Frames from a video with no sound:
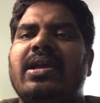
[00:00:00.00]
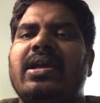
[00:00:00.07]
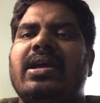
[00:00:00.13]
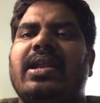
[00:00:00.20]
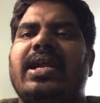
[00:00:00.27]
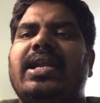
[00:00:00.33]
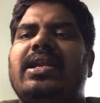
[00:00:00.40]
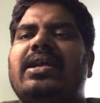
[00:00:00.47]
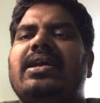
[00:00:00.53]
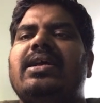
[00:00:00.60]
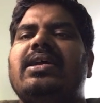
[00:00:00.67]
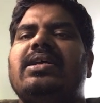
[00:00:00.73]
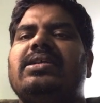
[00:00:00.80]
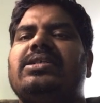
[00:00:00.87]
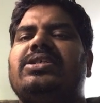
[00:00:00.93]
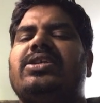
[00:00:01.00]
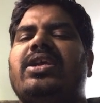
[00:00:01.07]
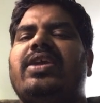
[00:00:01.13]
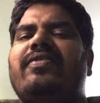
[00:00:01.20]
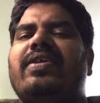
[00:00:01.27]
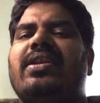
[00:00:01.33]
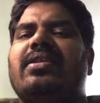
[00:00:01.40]
right? So
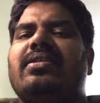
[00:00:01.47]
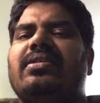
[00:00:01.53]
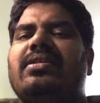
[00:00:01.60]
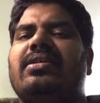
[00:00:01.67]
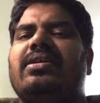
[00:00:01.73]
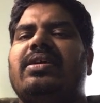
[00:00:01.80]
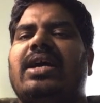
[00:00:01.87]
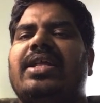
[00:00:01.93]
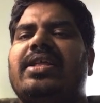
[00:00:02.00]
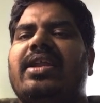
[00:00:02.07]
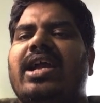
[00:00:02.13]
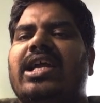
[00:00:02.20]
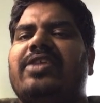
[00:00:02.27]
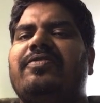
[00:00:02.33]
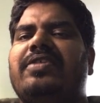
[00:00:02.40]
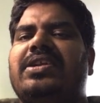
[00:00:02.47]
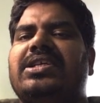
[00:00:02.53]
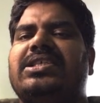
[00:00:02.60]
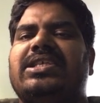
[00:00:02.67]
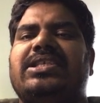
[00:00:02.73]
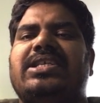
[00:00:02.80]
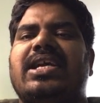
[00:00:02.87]
even other
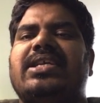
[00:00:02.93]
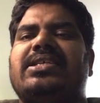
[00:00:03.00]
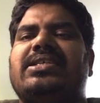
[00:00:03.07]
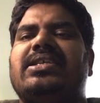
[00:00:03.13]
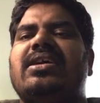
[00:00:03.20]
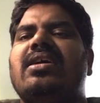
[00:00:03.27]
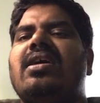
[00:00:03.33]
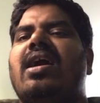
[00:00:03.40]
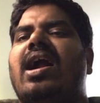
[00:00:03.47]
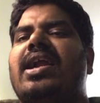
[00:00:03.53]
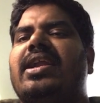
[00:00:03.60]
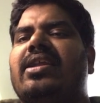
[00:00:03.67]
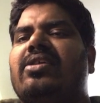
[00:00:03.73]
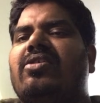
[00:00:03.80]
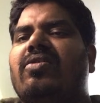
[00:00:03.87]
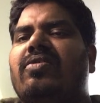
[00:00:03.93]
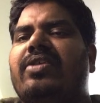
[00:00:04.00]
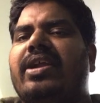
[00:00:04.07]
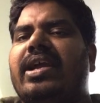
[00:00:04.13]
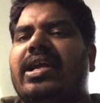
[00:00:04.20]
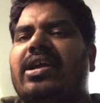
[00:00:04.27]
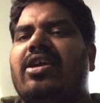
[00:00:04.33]
activities such as
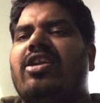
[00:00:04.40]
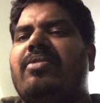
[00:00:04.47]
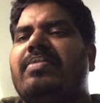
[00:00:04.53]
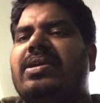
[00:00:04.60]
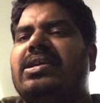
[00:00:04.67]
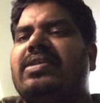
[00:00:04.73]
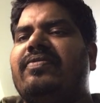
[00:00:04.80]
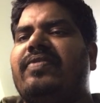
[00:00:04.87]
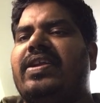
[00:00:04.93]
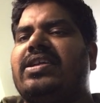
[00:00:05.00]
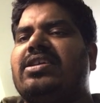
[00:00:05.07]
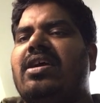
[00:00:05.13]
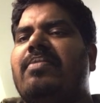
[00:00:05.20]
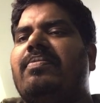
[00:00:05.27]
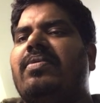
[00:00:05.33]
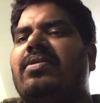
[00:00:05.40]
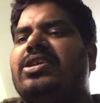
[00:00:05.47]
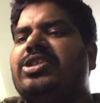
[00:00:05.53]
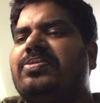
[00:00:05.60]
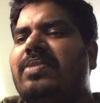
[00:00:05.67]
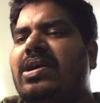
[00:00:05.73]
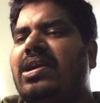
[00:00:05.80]
underground economy, for example
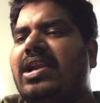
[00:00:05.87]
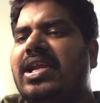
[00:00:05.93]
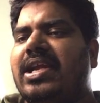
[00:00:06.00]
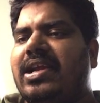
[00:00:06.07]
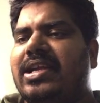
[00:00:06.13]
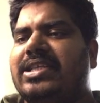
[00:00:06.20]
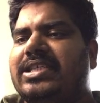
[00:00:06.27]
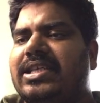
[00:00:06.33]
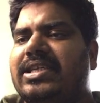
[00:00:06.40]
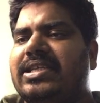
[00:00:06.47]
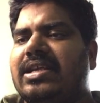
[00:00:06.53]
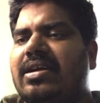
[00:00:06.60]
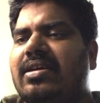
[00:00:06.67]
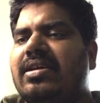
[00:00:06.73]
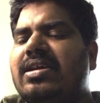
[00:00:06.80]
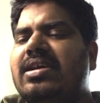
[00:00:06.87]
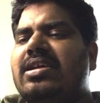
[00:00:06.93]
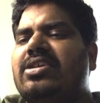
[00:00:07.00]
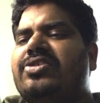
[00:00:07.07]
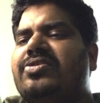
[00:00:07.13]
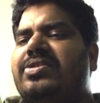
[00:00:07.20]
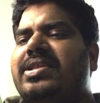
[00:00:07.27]
smuggling, etc.
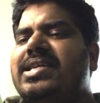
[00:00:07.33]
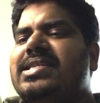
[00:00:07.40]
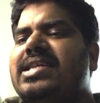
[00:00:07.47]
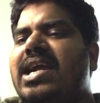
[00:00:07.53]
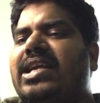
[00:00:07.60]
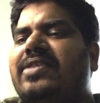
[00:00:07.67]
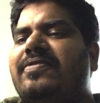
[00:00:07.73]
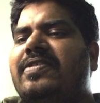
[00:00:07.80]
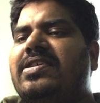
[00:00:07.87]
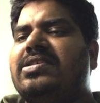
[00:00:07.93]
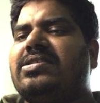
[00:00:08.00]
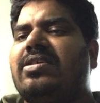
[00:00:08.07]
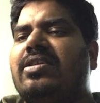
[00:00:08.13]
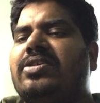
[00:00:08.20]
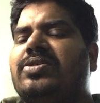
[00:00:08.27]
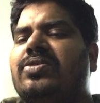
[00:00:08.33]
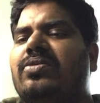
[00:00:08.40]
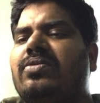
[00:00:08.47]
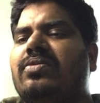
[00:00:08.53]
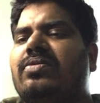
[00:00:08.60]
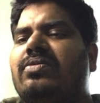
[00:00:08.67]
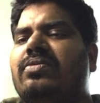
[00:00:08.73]
So these activities
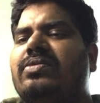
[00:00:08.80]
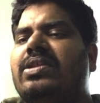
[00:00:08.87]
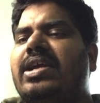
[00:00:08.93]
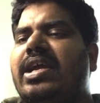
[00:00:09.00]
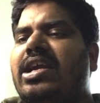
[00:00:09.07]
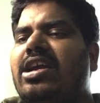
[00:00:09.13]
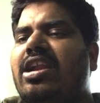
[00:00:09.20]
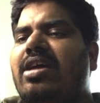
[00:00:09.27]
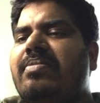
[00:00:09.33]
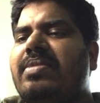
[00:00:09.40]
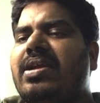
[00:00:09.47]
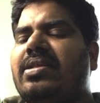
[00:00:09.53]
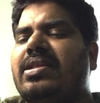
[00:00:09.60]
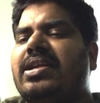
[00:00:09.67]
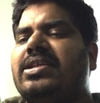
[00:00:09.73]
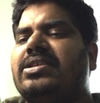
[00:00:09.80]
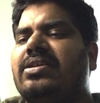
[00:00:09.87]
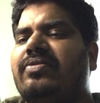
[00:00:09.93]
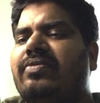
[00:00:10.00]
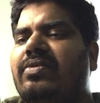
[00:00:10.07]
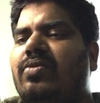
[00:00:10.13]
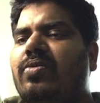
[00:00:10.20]
also, the economy, that is
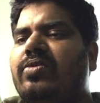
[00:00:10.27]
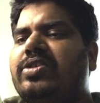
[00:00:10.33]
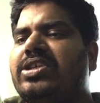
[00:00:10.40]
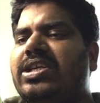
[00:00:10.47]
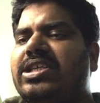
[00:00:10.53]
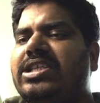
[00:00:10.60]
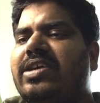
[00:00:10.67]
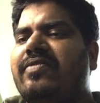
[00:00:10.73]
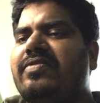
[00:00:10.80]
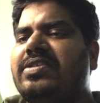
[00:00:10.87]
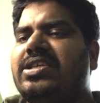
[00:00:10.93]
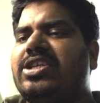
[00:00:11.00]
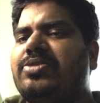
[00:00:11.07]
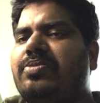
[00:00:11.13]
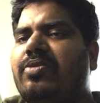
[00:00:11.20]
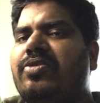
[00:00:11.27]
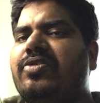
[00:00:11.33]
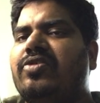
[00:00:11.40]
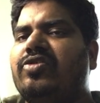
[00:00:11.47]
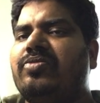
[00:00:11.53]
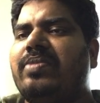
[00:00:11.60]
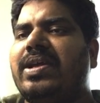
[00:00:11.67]
goods and services
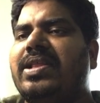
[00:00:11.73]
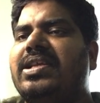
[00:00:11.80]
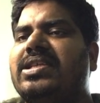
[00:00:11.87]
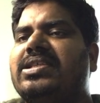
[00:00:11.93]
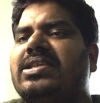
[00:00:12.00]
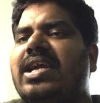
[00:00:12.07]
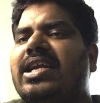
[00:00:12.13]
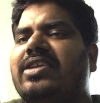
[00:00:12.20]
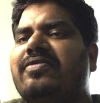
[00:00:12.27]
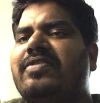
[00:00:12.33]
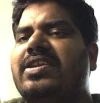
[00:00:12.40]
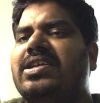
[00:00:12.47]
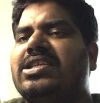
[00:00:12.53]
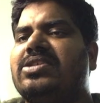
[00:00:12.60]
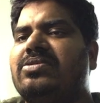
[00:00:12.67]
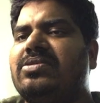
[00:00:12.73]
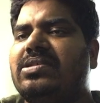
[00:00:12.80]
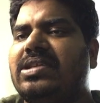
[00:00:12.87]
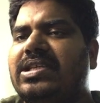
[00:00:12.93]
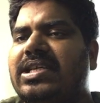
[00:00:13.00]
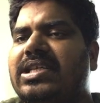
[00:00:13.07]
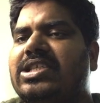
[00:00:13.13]
produced by these activities
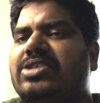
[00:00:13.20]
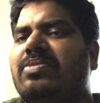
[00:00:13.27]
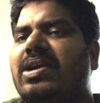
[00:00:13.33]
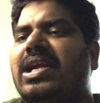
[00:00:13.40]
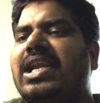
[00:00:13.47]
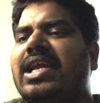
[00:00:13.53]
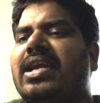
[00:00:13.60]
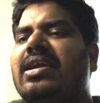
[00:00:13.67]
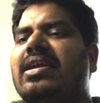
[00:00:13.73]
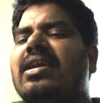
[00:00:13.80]
such as smuggling,